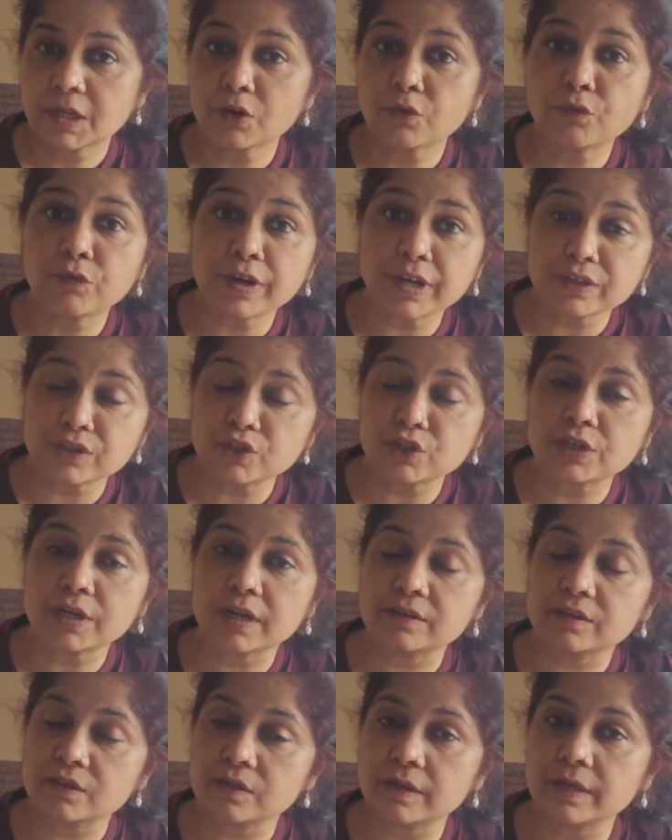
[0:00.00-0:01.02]
a French
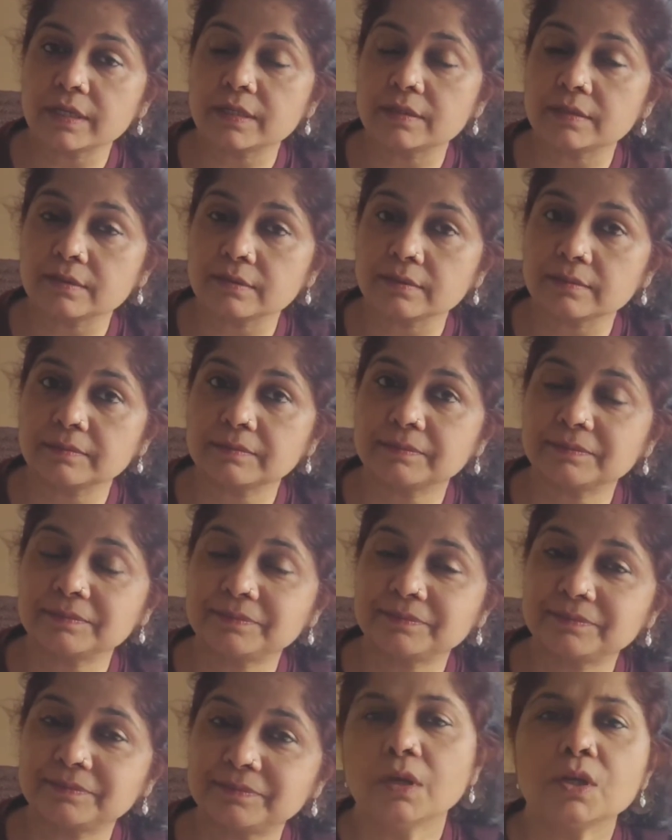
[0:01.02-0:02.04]
translator.
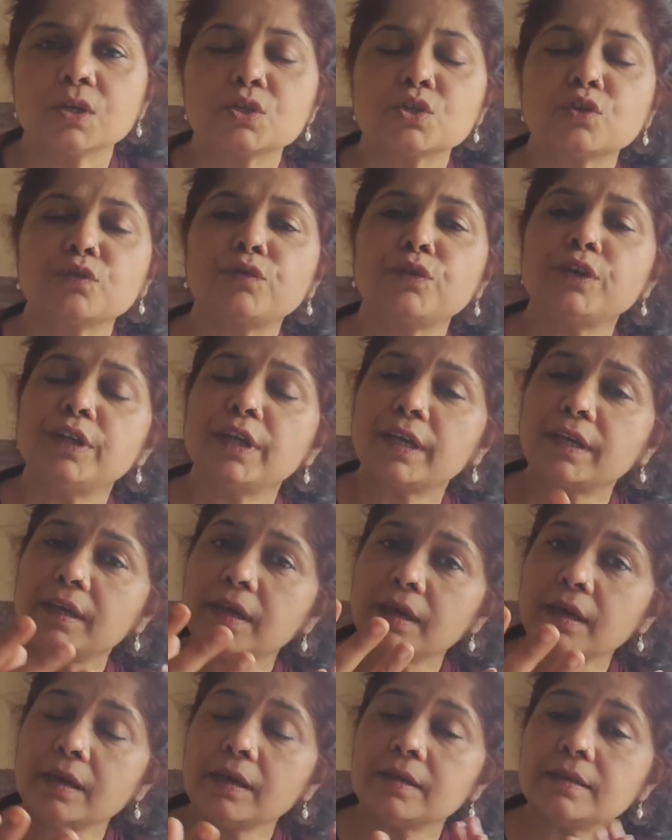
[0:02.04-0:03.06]
So for
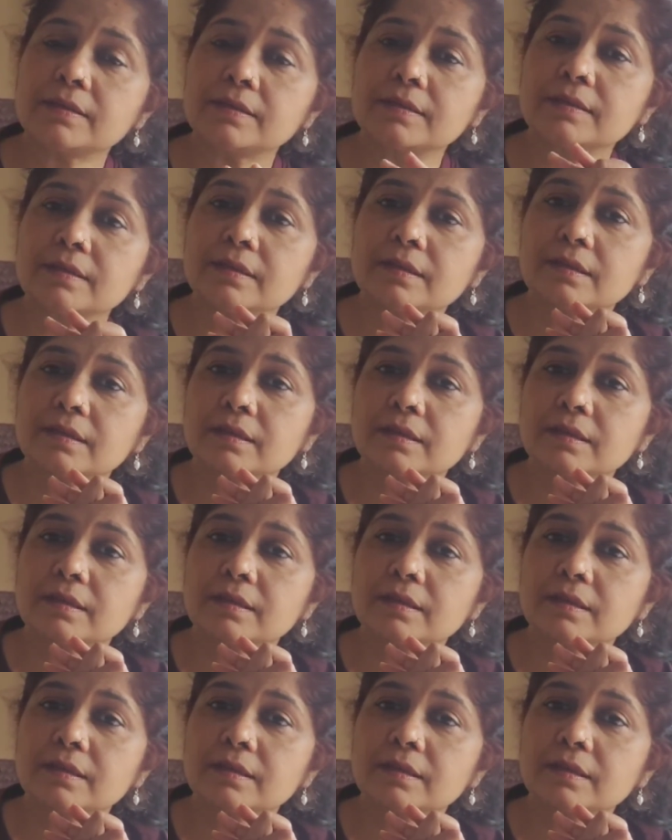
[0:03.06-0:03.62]
decades,